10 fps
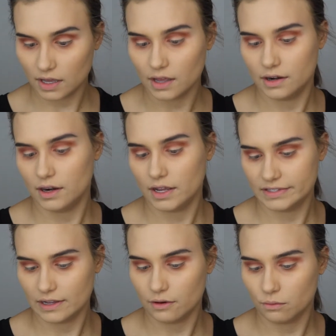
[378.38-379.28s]
again, it
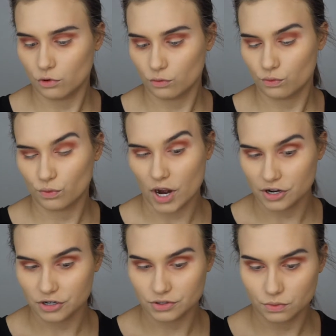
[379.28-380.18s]
has that more
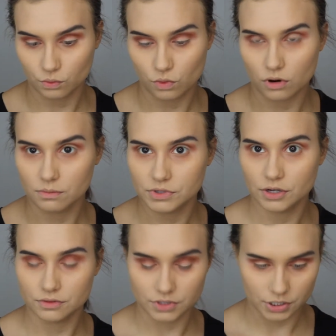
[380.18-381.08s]
reddish, warm
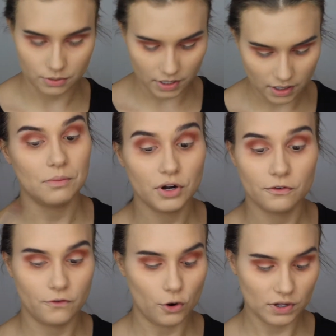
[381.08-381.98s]
tone to it. I'm gonna
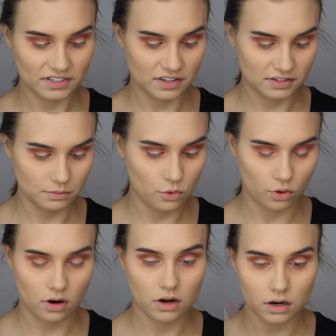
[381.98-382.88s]
focus this
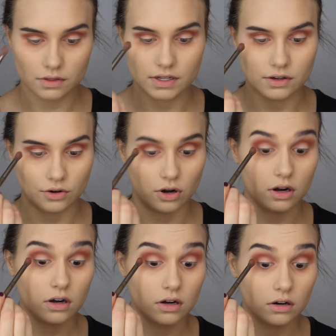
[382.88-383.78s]
more on the
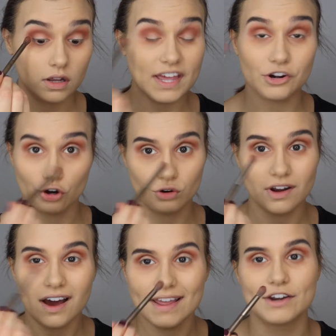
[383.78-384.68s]

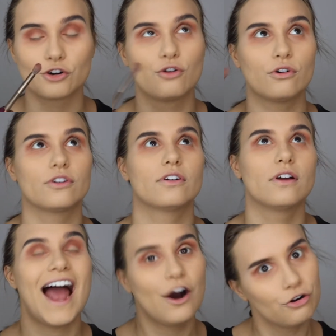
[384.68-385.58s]
not inner
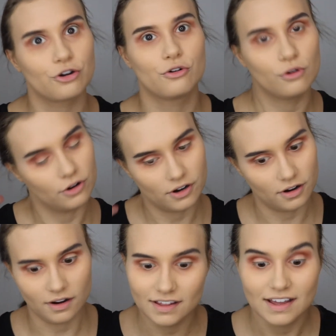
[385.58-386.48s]
corner, outer
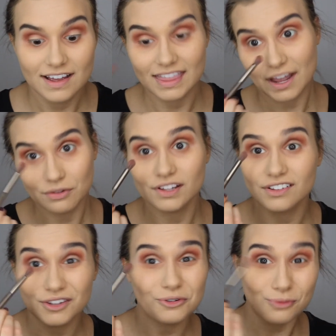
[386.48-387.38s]
corner. That would look
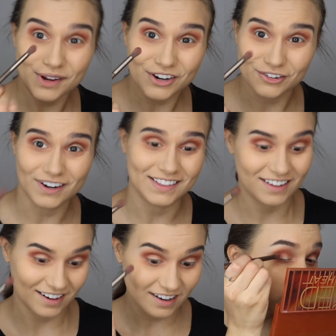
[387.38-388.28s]
a little weird right
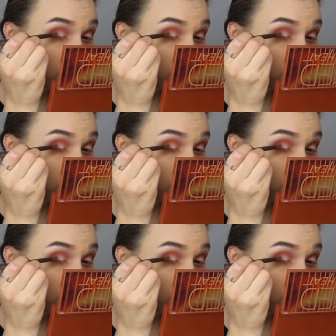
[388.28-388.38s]
there.